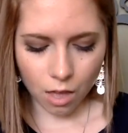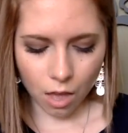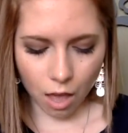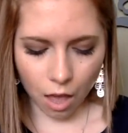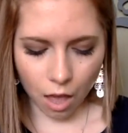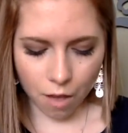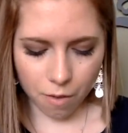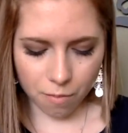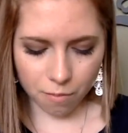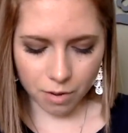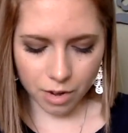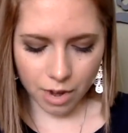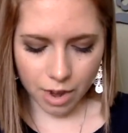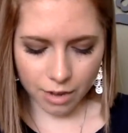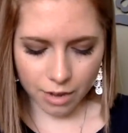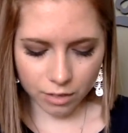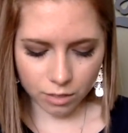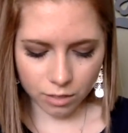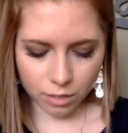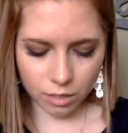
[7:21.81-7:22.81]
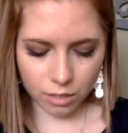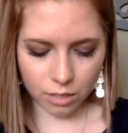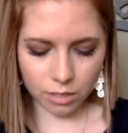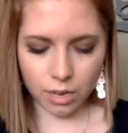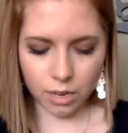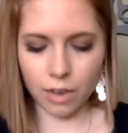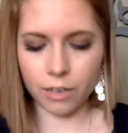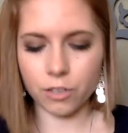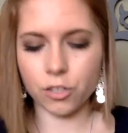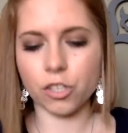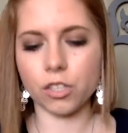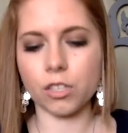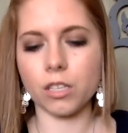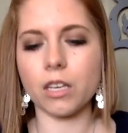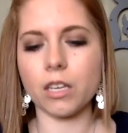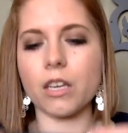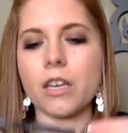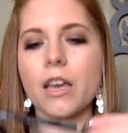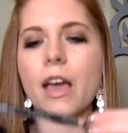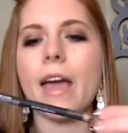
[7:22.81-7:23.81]
Next is
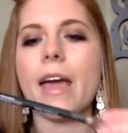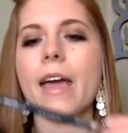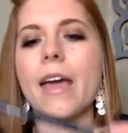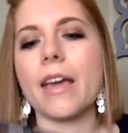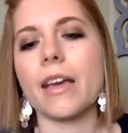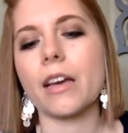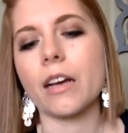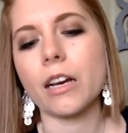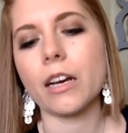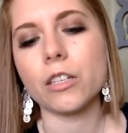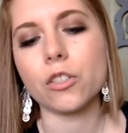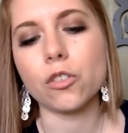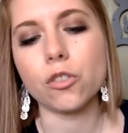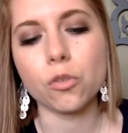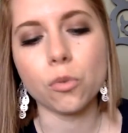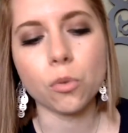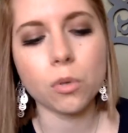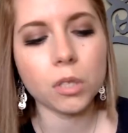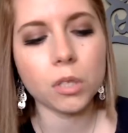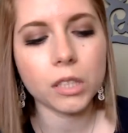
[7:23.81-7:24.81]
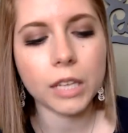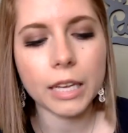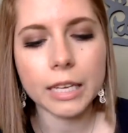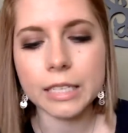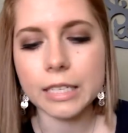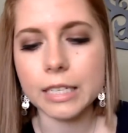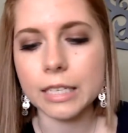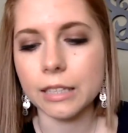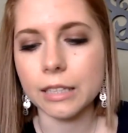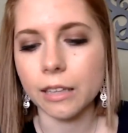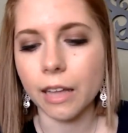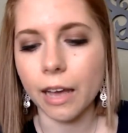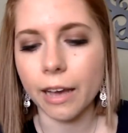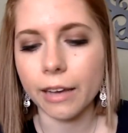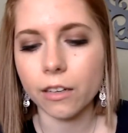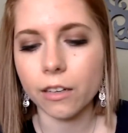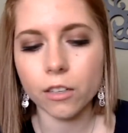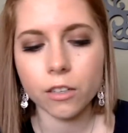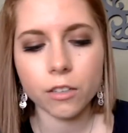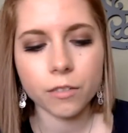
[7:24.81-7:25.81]
actually a dual-ended
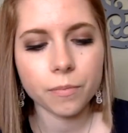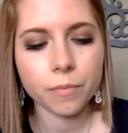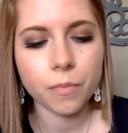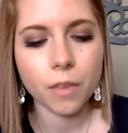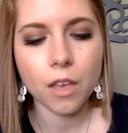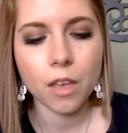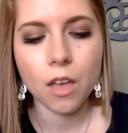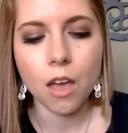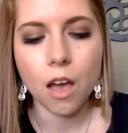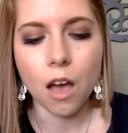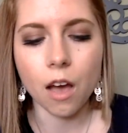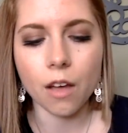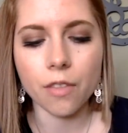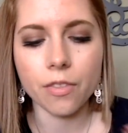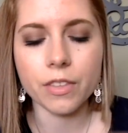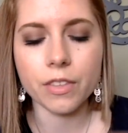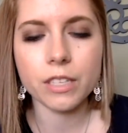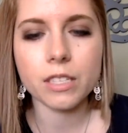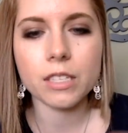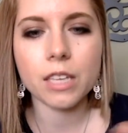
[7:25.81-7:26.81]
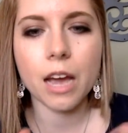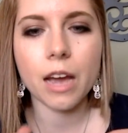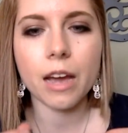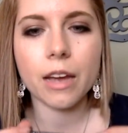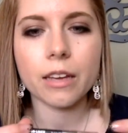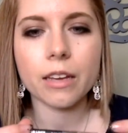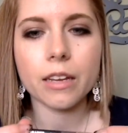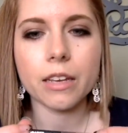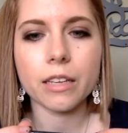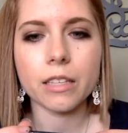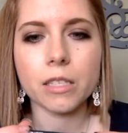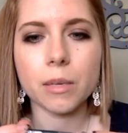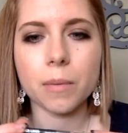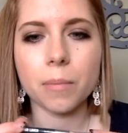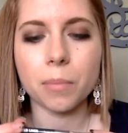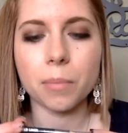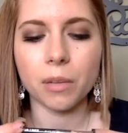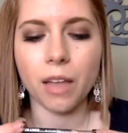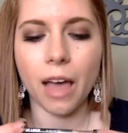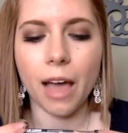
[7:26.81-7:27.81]
liner. On this side, it's
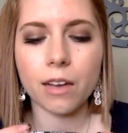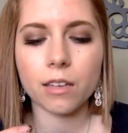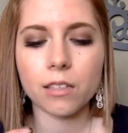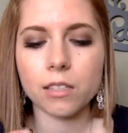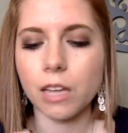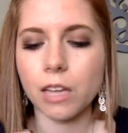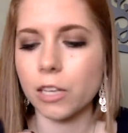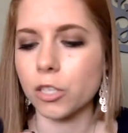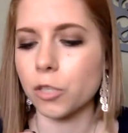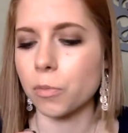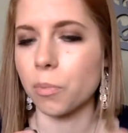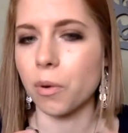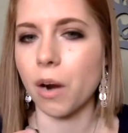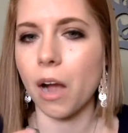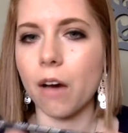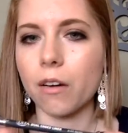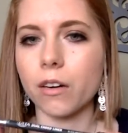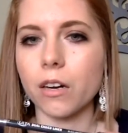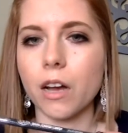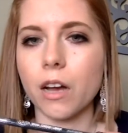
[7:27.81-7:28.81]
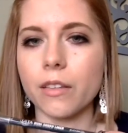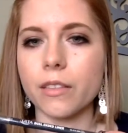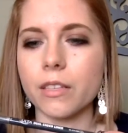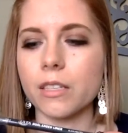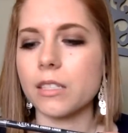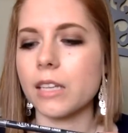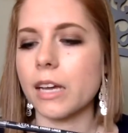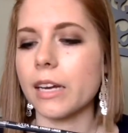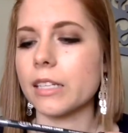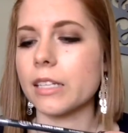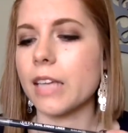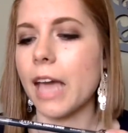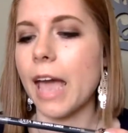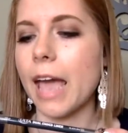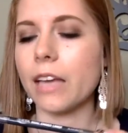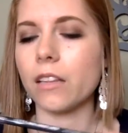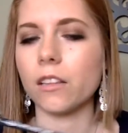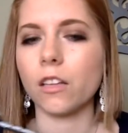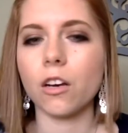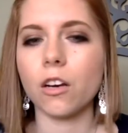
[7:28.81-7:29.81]
black/brown, and on this side is
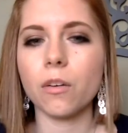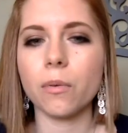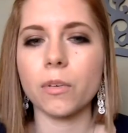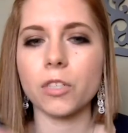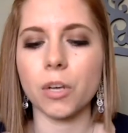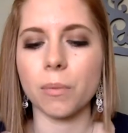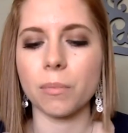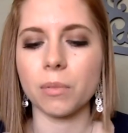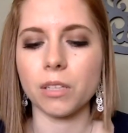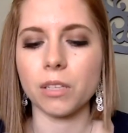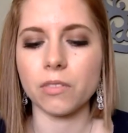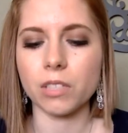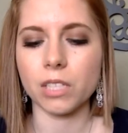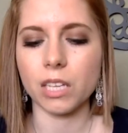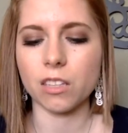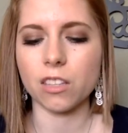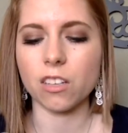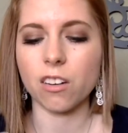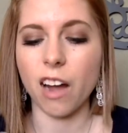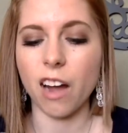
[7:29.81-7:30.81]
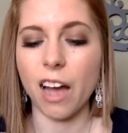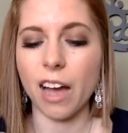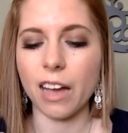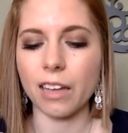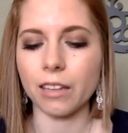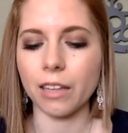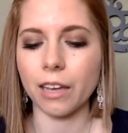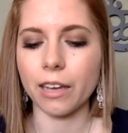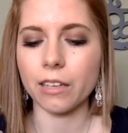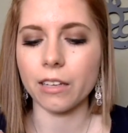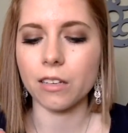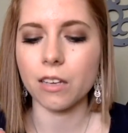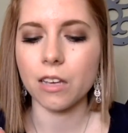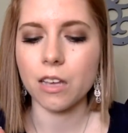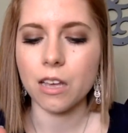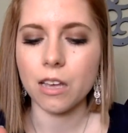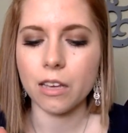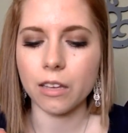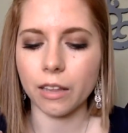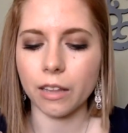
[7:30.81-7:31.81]
Halo, which I believe is like their highlight,
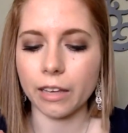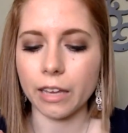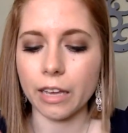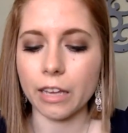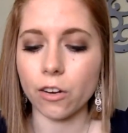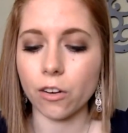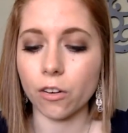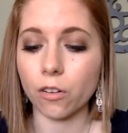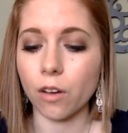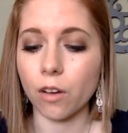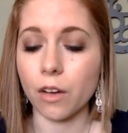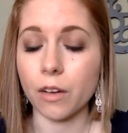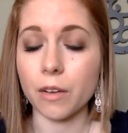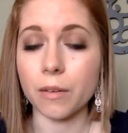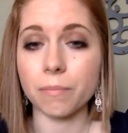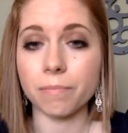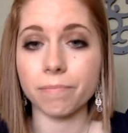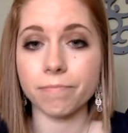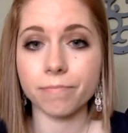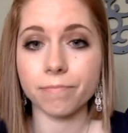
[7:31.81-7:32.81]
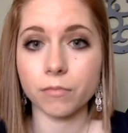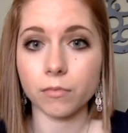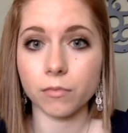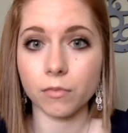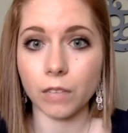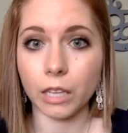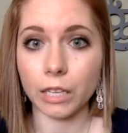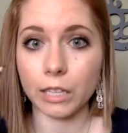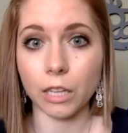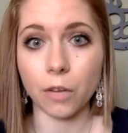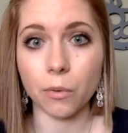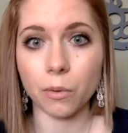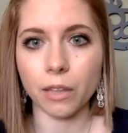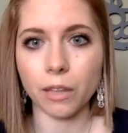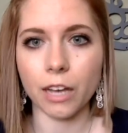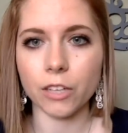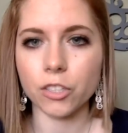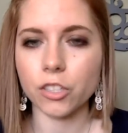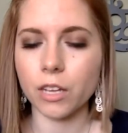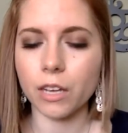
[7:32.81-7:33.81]
like inner, like lower
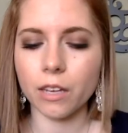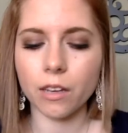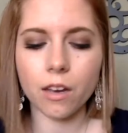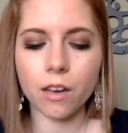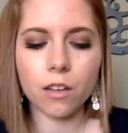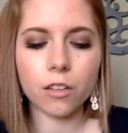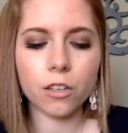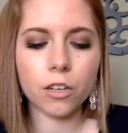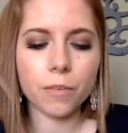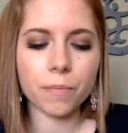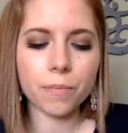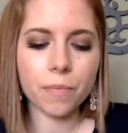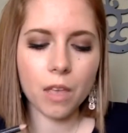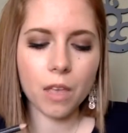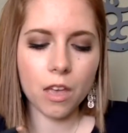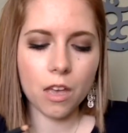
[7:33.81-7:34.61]
lash line color.